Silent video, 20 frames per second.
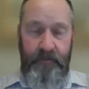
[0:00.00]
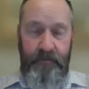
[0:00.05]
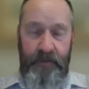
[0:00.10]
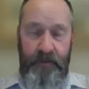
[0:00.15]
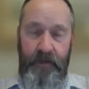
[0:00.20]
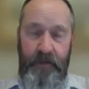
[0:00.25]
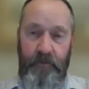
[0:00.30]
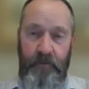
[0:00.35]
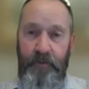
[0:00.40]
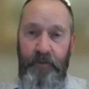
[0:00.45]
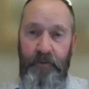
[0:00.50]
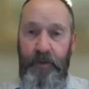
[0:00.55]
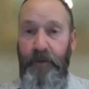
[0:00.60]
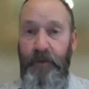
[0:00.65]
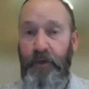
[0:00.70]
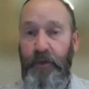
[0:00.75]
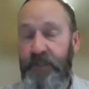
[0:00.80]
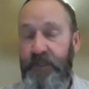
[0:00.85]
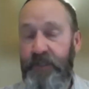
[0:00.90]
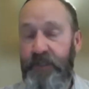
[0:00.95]
then it would be
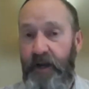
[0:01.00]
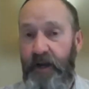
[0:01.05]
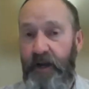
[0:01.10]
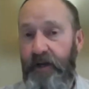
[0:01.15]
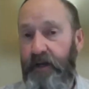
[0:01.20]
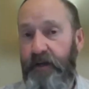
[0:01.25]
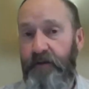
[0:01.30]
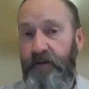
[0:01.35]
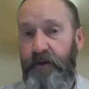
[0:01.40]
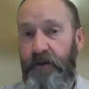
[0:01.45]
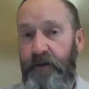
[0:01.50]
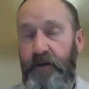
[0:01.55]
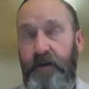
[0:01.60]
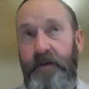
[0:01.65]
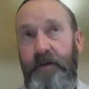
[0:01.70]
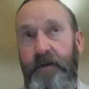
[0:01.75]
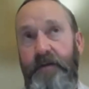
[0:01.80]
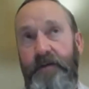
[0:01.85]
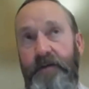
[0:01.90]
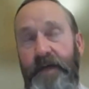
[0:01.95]
most likely that
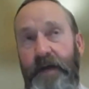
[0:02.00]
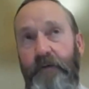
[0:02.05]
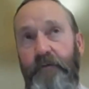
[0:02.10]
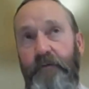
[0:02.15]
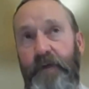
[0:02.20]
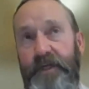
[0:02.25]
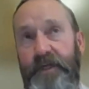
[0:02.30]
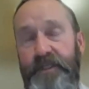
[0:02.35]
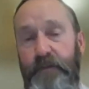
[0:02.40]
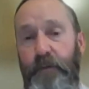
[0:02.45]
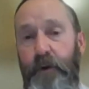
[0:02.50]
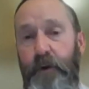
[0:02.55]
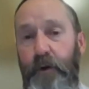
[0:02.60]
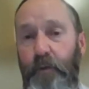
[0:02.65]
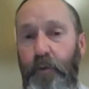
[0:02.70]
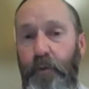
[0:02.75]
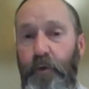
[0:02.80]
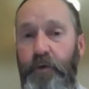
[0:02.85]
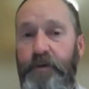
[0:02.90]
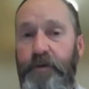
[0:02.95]
that reservoir
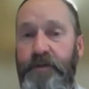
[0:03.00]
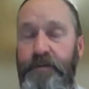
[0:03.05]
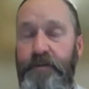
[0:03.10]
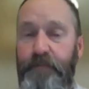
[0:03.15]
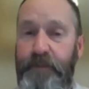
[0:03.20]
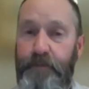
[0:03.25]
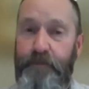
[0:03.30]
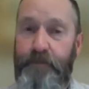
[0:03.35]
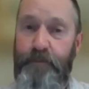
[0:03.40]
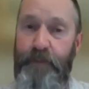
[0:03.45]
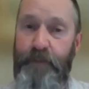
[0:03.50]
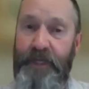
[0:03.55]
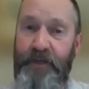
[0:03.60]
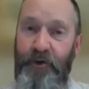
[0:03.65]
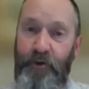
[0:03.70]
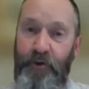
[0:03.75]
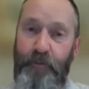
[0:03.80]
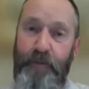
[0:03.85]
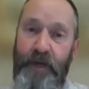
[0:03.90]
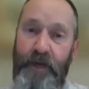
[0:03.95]
would
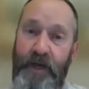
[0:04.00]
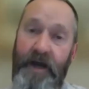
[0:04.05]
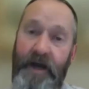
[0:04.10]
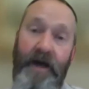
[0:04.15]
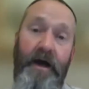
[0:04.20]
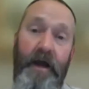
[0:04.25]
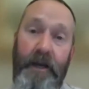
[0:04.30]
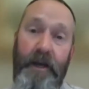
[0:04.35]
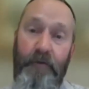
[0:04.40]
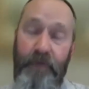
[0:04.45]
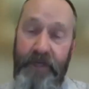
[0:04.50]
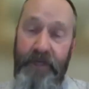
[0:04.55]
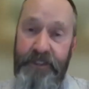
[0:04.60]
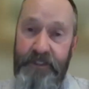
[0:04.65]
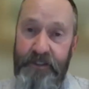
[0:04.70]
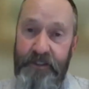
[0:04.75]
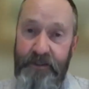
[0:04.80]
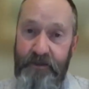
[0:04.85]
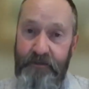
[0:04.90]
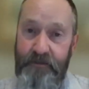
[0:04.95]
become a high risk